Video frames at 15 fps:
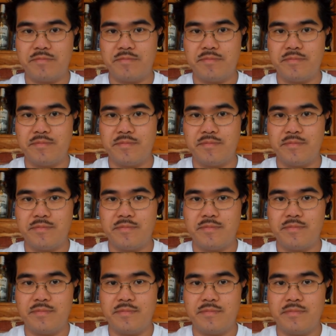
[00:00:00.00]

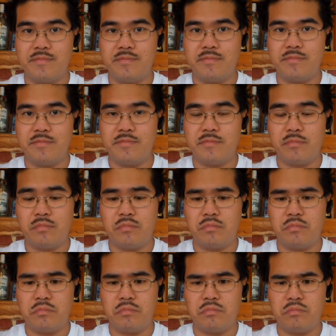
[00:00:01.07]

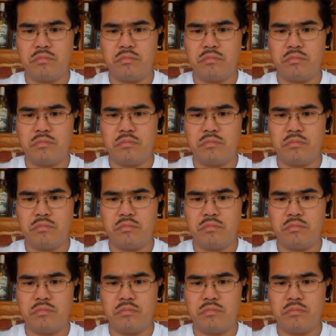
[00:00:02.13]
(no one is talking)